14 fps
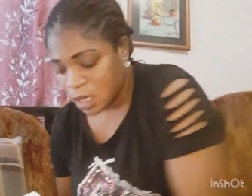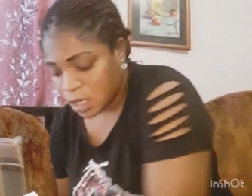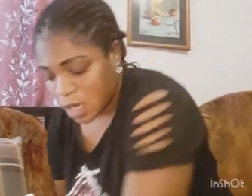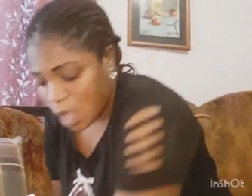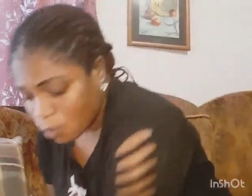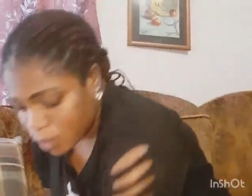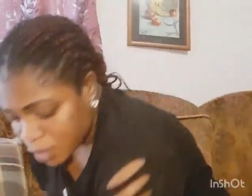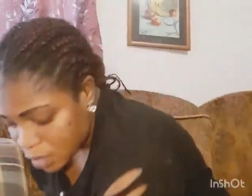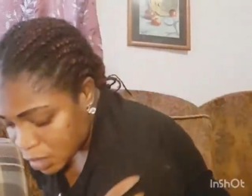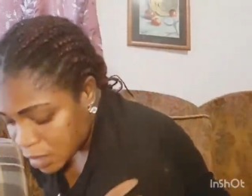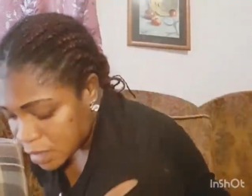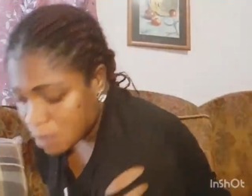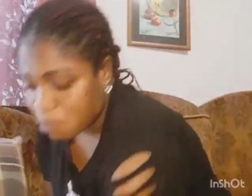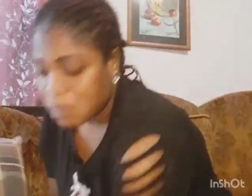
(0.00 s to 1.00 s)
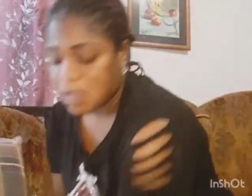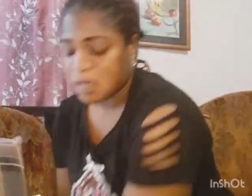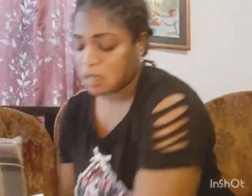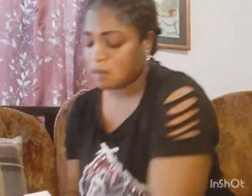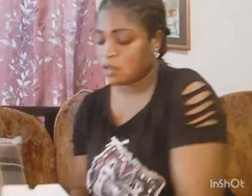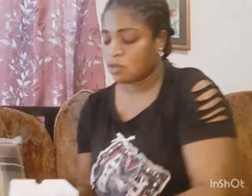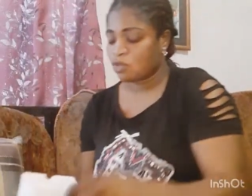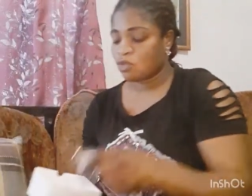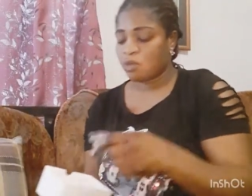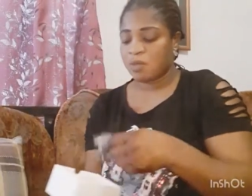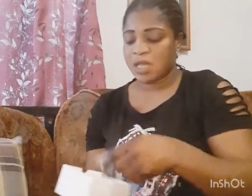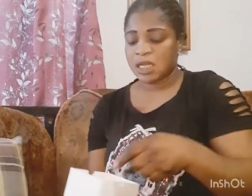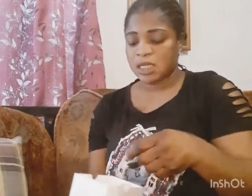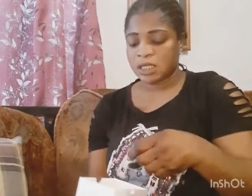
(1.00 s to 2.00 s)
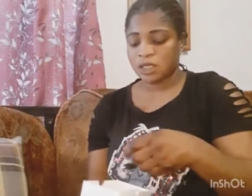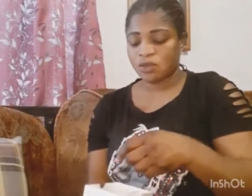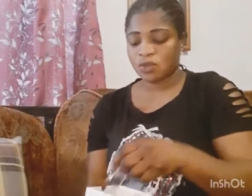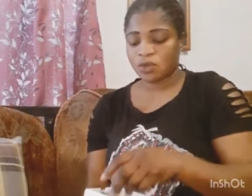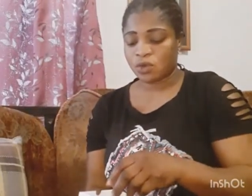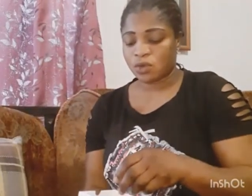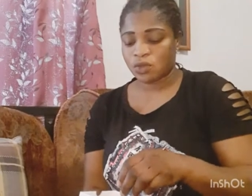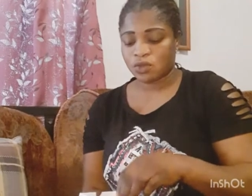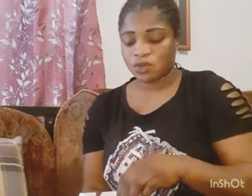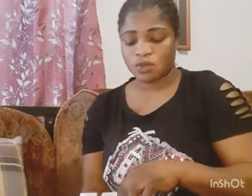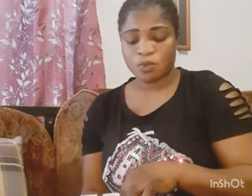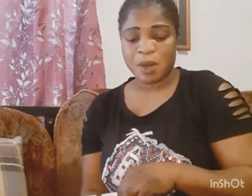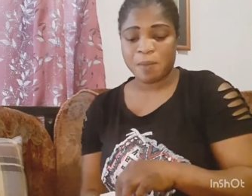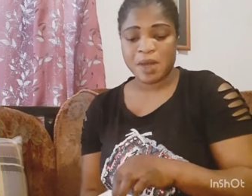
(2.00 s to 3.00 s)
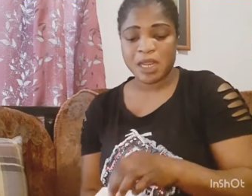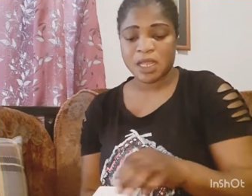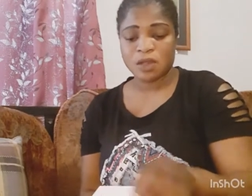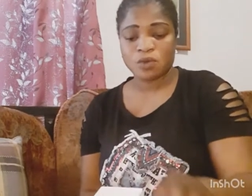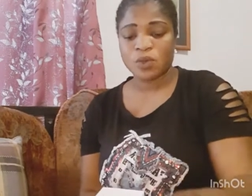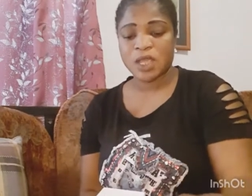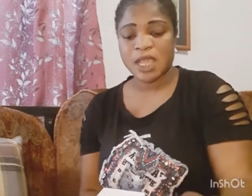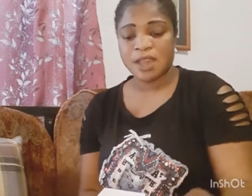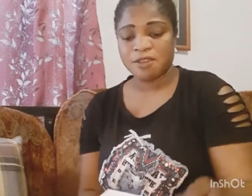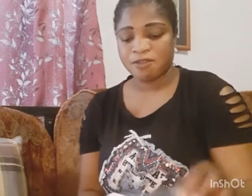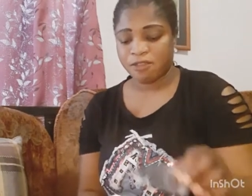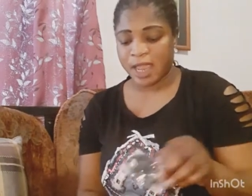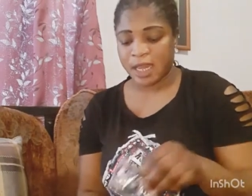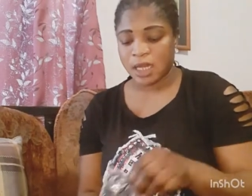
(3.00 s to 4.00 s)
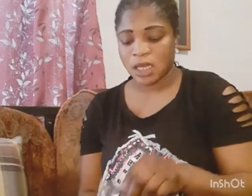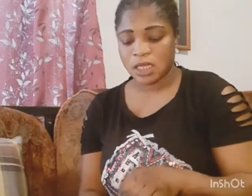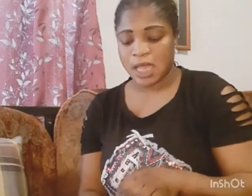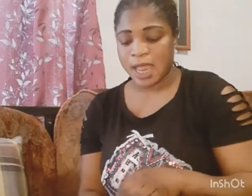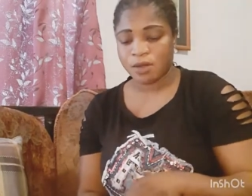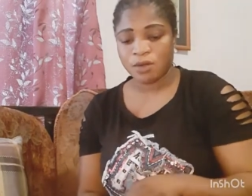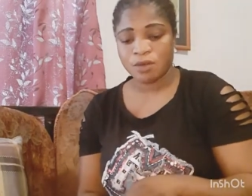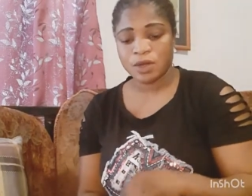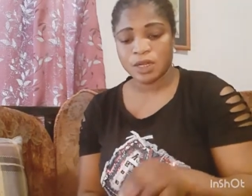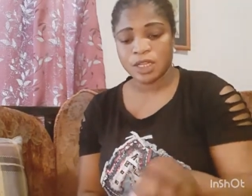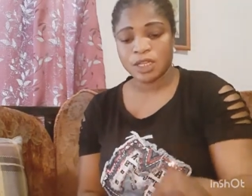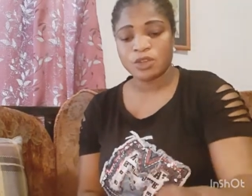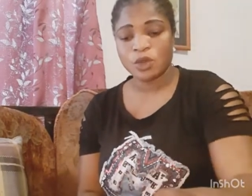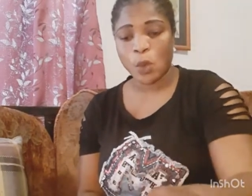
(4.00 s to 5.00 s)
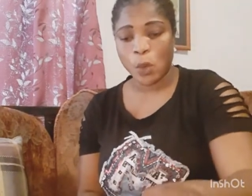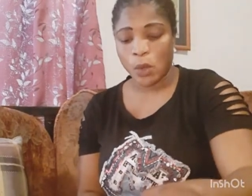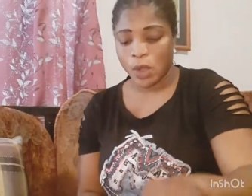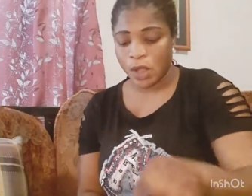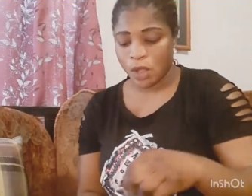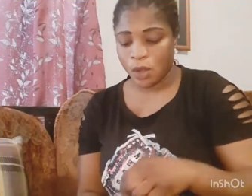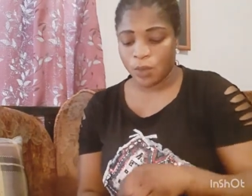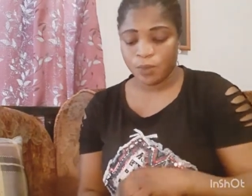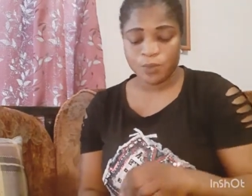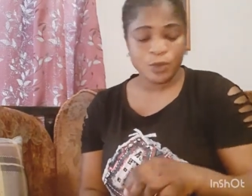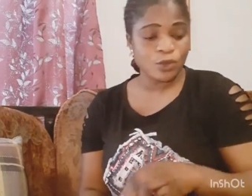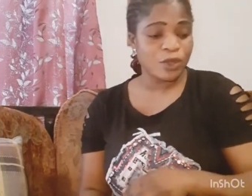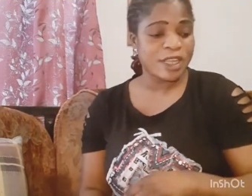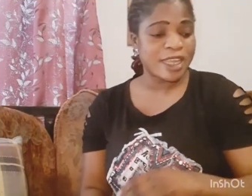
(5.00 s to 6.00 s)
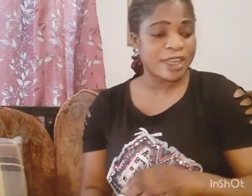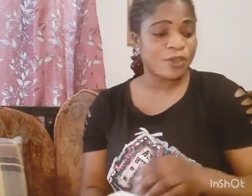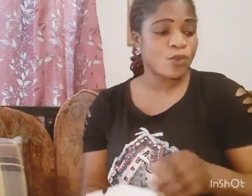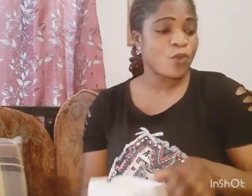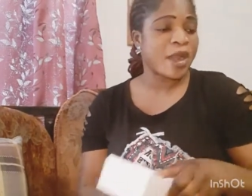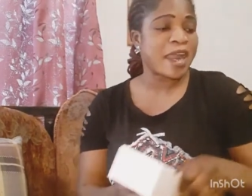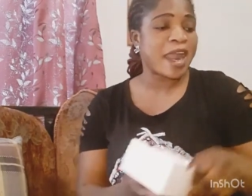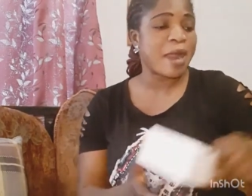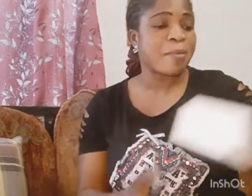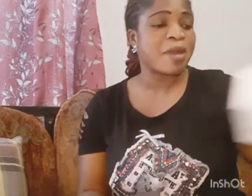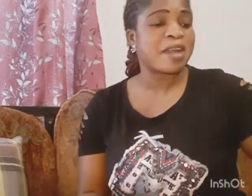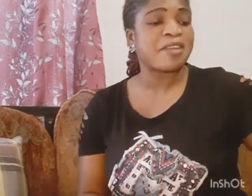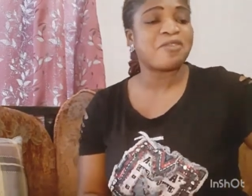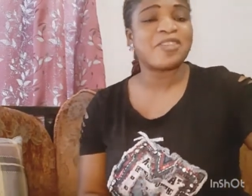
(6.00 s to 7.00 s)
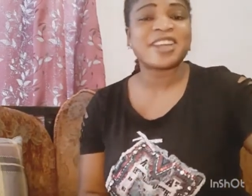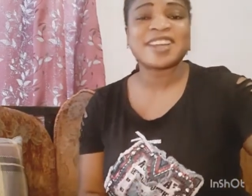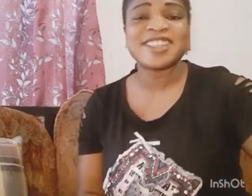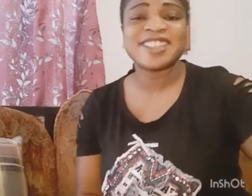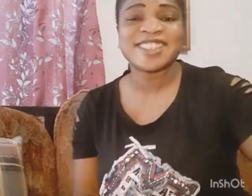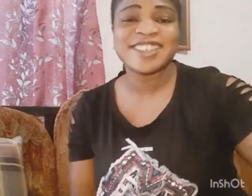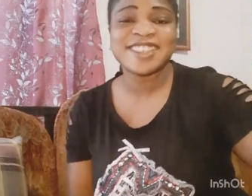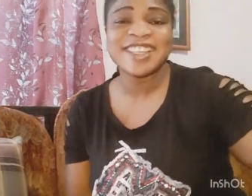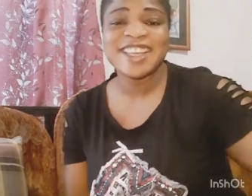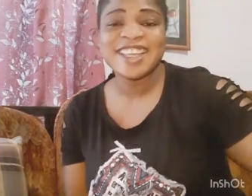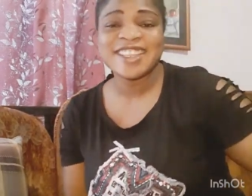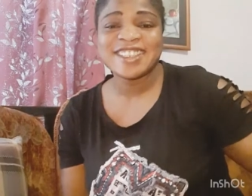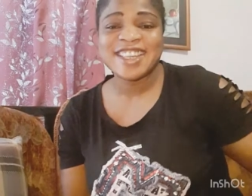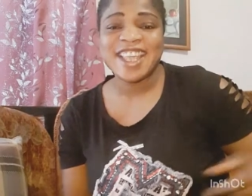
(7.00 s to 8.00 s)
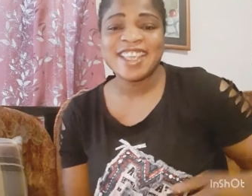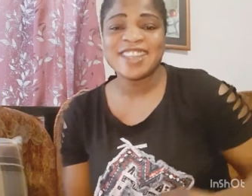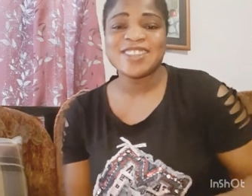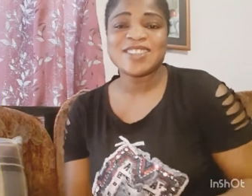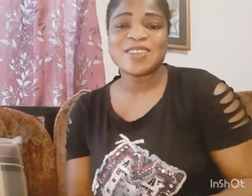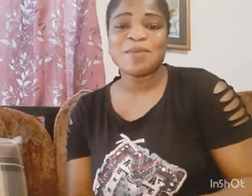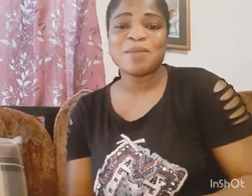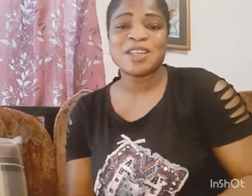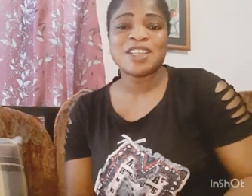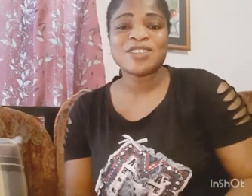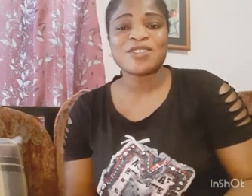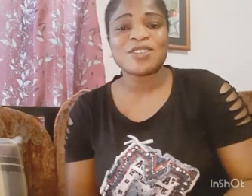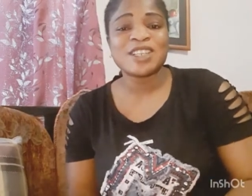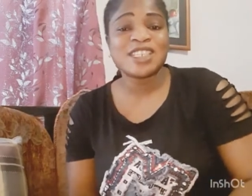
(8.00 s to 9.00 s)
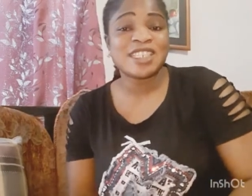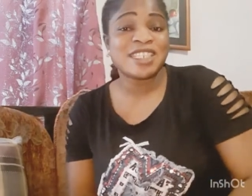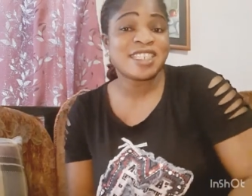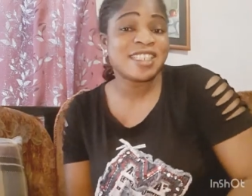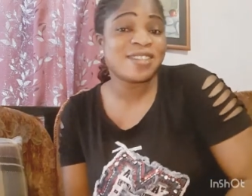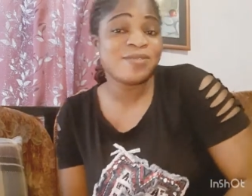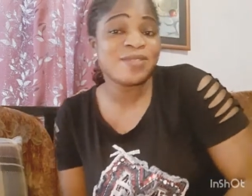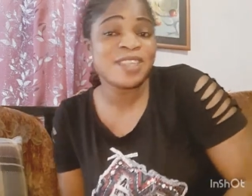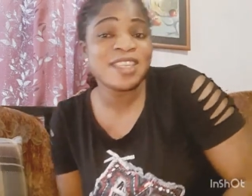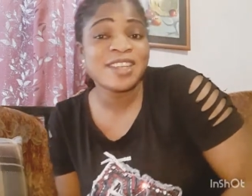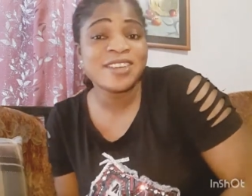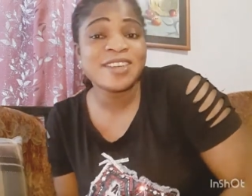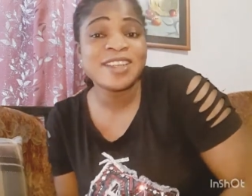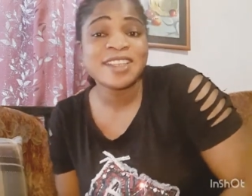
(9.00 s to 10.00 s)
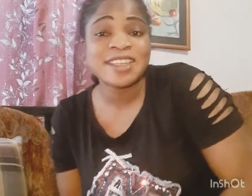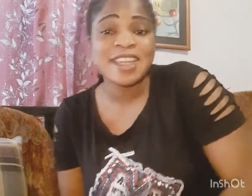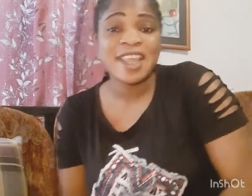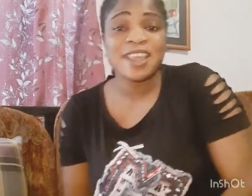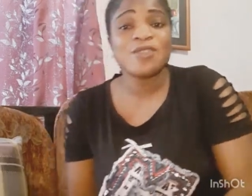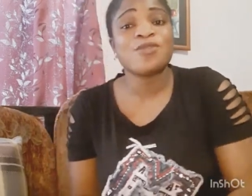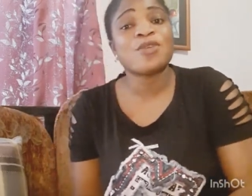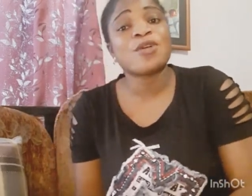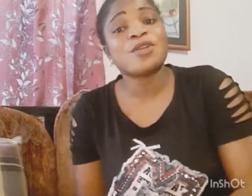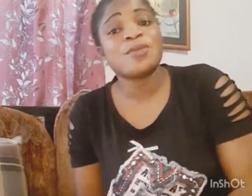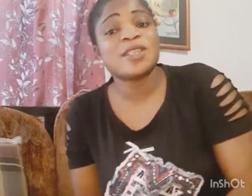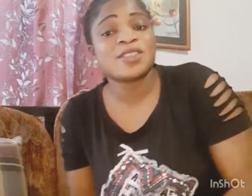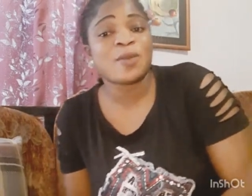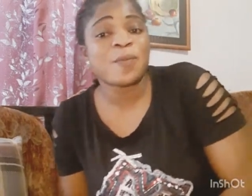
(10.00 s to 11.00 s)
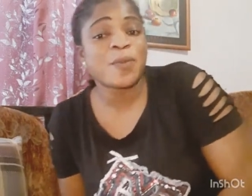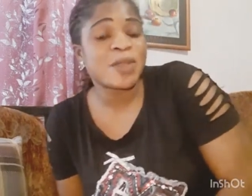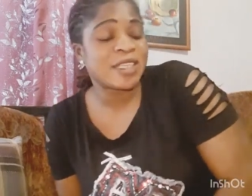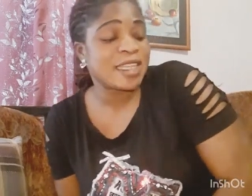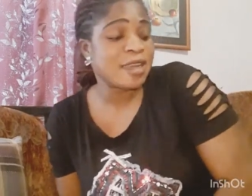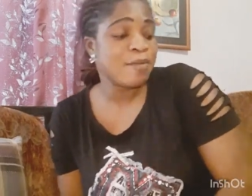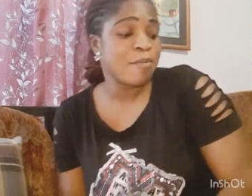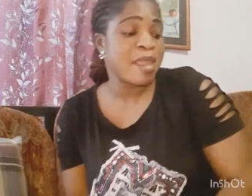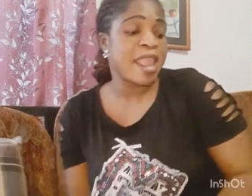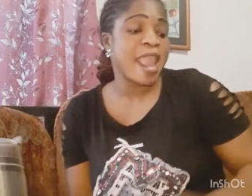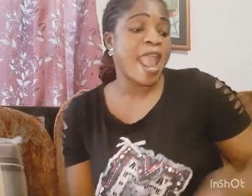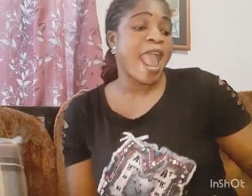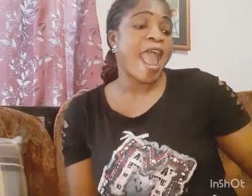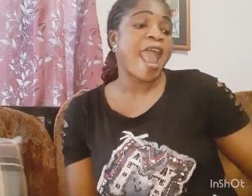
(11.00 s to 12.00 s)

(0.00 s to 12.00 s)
Now we didn't see so many things on supermarket. We can't find it. I don't really know. Hope to get one camera very soon Thank you so much for watching this video. Thank you for always supporting me.